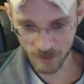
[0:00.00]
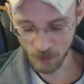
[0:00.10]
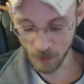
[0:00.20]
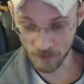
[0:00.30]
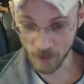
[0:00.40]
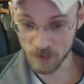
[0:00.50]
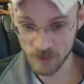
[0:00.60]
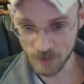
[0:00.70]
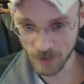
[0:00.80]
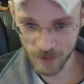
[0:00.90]

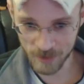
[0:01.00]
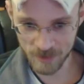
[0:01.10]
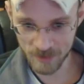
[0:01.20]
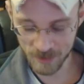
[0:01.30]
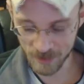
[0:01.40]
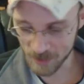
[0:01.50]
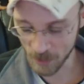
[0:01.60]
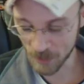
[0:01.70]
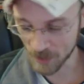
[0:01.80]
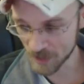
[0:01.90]
reverse their alliances
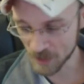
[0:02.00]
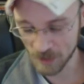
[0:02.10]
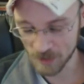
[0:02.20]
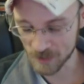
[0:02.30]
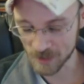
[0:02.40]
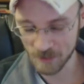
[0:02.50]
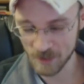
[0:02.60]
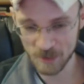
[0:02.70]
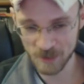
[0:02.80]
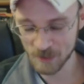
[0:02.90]
and turn on each other, and
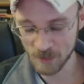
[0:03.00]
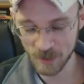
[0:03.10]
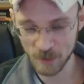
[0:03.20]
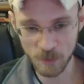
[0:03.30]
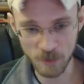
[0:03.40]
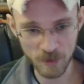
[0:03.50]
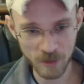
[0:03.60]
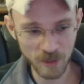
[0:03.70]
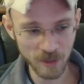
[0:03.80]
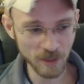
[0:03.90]
so it's really cool.